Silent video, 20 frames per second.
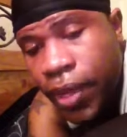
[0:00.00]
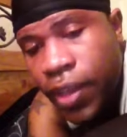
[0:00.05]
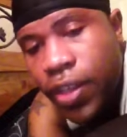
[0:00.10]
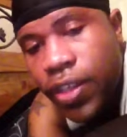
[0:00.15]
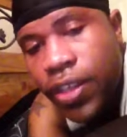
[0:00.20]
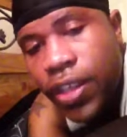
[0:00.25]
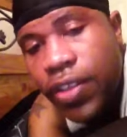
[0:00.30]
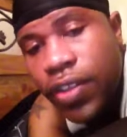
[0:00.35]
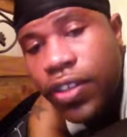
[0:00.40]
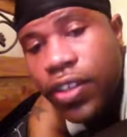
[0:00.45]

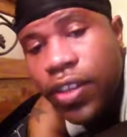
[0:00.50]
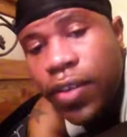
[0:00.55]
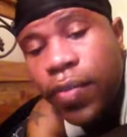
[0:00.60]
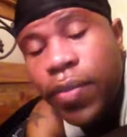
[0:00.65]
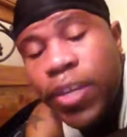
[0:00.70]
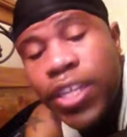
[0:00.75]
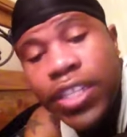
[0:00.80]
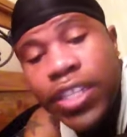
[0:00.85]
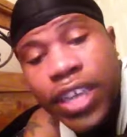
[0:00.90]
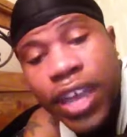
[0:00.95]
there's only so
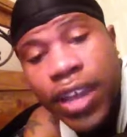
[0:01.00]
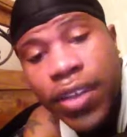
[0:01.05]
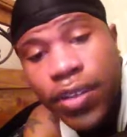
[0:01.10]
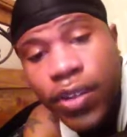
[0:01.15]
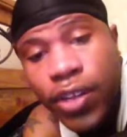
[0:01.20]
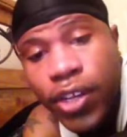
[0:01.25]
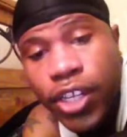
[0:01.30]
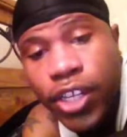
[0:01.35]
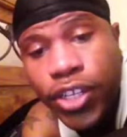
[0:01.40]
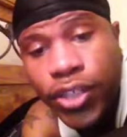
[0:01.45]
many times
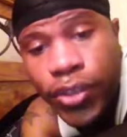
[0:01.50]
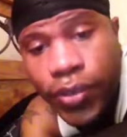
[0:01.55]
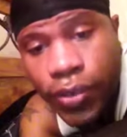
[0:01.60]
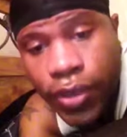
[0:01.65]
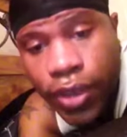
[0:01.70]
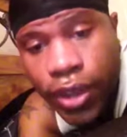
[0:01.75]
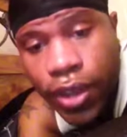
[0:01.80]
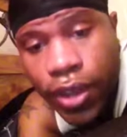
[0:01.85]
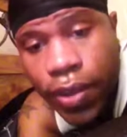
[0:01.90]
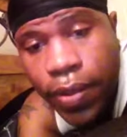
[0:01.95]
I'm going to do
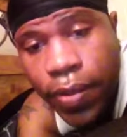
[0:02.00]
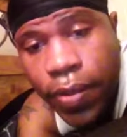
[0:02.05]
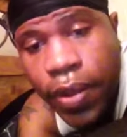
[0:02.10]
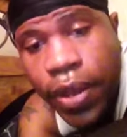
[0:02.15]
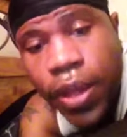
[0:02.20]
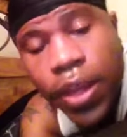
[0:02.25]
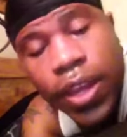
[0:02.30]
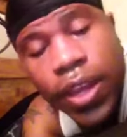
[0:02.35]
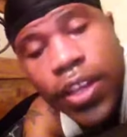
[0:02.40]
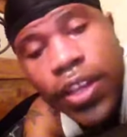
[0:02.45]
that.
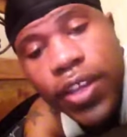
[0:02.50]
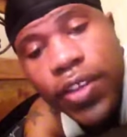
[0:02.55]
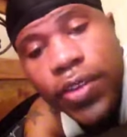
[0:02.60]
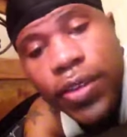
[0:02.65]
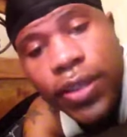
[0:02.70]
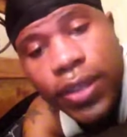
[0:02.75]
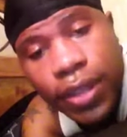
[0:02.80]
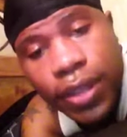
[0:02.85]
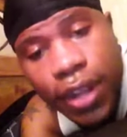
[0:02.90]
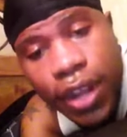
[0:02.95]
And then
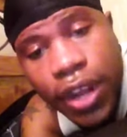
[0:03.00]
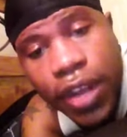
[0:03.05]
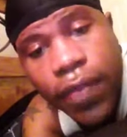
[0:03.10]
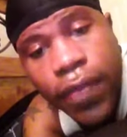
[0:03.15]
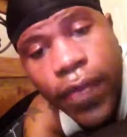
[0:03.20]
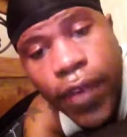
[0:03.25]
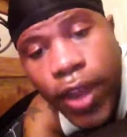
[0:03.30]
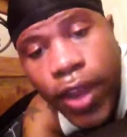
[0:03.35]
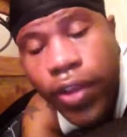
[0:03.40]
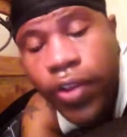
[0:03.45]
you're just going to have to
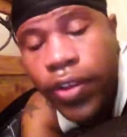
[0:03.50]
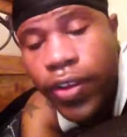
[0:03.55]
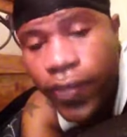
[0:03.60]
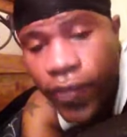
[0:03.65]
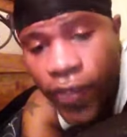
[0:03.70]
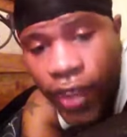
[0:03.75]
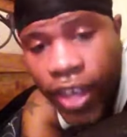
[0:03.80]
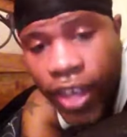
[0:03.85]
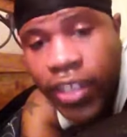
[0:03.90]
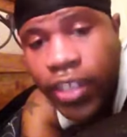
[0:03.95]
fall on your
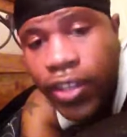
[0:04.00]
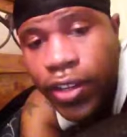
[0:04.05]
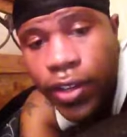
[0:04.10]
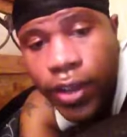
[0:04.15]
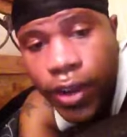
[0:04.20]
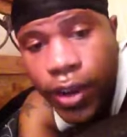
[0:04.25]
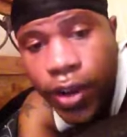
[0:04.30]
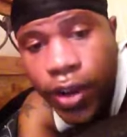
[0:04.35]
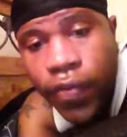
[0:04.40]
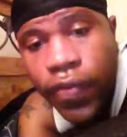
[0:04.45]
face and
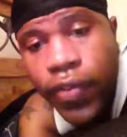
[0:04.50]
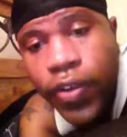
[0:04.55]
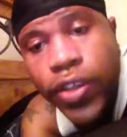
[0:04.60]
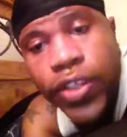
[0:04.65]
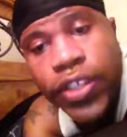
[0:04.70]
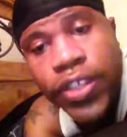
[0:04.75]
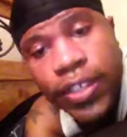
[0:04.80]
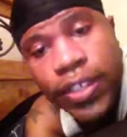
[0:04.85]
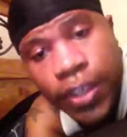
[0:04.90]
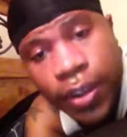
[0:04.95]
learn for
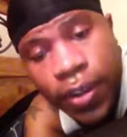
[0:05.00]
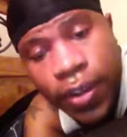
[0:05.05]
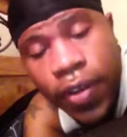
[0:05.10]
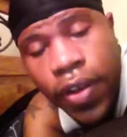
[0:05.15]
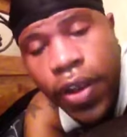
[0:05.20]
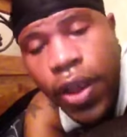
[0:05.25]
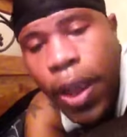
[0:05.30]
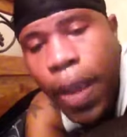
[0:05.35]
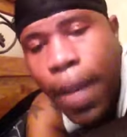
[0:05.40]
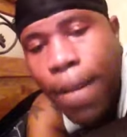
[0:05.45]
yourself.
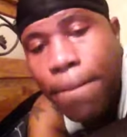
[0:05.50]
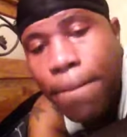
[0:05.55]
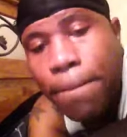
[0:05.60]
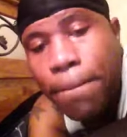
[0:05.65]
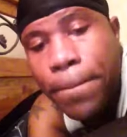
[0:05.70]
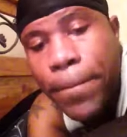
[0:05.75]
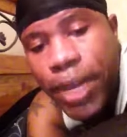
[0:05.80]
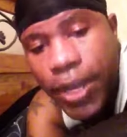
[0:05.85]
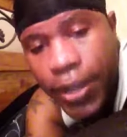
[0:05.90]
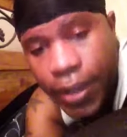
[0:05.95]

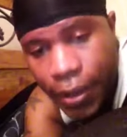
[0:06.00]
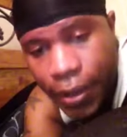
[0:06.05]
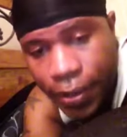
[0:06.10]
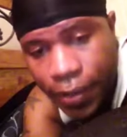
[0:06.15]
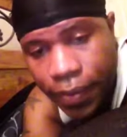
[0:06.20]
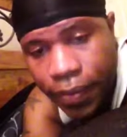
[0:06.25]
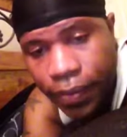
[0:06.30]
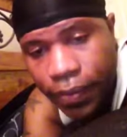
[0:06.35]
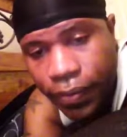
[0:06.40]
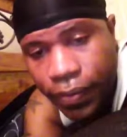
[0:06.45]
But
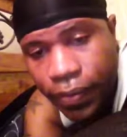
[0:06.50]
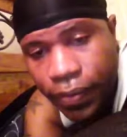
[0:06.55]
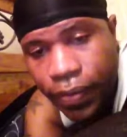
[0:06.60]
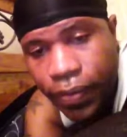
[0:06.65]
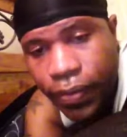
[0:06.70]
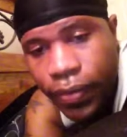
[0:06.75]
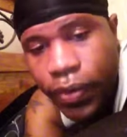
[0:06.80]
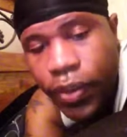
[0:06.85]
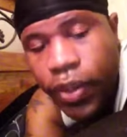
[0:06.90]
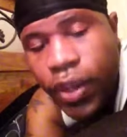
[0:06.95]

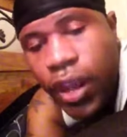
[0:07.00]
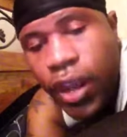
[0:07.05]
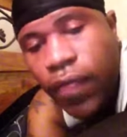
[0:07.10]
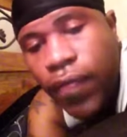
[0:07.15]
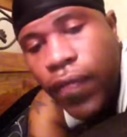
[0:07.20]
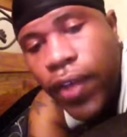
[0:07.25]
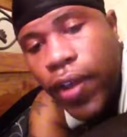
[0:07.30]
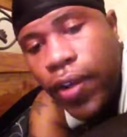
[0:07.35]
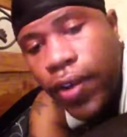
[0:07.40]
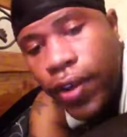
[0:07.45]
do not
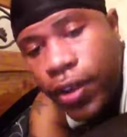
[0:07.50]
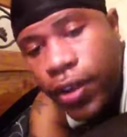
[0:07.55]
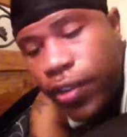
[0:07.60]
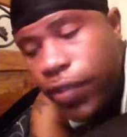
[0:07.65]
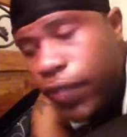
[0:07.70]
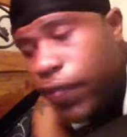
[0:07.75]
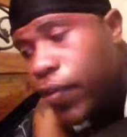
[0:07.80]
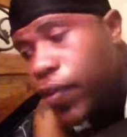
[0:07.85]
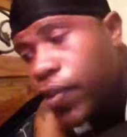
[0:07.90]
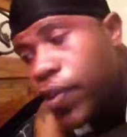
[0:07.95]
fault
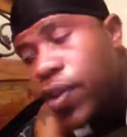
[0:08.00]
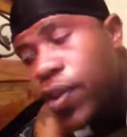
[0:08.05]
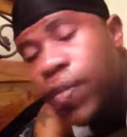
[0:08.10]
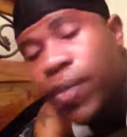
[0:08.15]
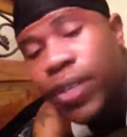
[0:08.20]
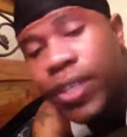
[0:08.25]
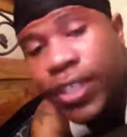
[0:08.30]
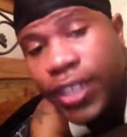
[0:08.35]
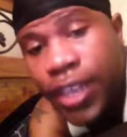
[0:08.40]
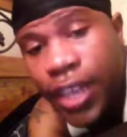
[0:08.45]
others for your
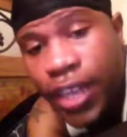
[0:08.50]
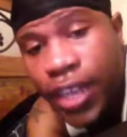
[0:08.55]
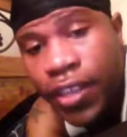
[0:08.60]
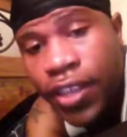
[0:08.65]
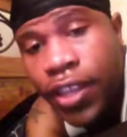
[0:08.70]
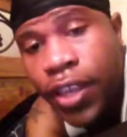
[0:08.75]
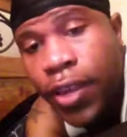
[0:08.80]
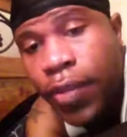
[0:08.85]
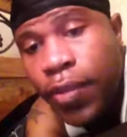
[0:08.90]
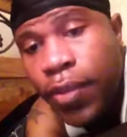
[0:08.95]
mistakes
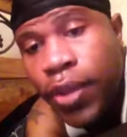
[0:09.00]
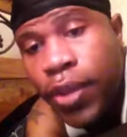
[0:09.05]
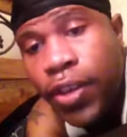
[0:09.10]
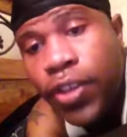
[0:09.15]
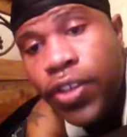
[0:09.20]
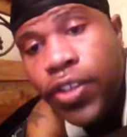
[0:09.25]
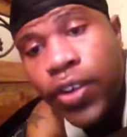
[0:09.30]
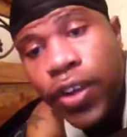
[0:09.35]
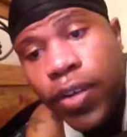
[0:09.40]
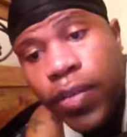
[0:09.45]

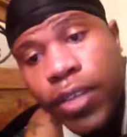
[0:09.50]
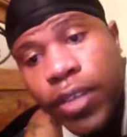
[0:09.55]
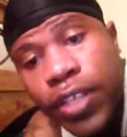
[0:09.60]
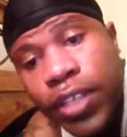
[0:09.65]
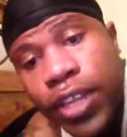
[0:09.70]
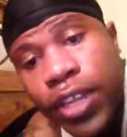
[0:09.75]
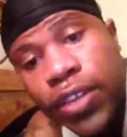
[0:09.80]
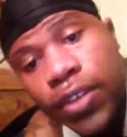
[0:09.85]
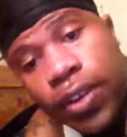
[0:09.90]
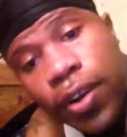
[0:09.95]
because your
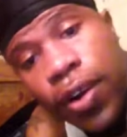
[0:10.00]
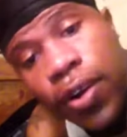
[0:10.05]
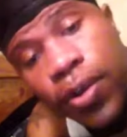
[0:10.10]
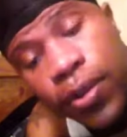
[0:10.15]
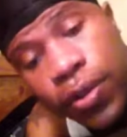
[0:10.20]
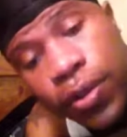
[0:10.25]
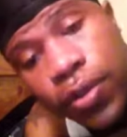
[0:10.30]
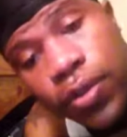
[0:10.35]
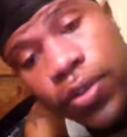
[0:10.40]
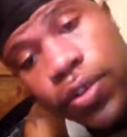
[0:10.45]
mistakes are
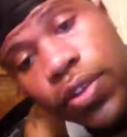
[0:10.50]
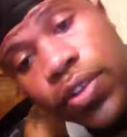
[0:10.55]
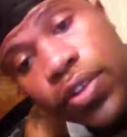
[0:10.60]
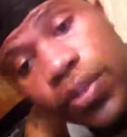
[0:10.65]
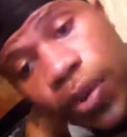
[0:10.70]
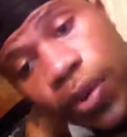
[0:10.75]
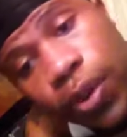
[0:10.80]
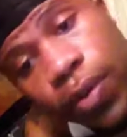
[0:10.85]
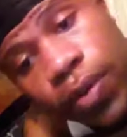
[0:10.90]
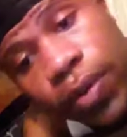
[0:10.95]
whose?
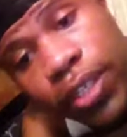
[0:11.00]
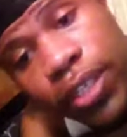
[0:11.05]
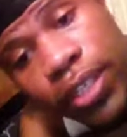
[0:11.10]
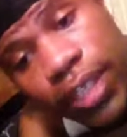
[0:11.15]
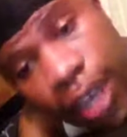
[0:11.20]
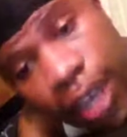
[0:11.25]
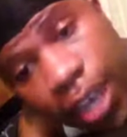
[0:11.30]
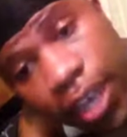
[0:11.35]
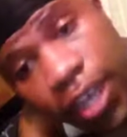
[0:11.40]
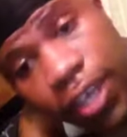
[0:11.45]
Your
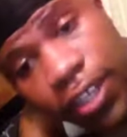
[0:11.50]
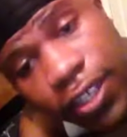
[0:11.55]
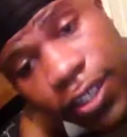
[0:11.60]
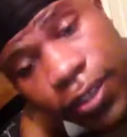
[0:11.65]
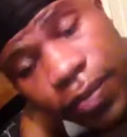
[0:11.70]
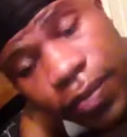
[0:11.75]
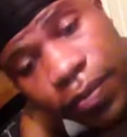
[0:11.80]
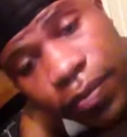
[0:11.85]
mistakes.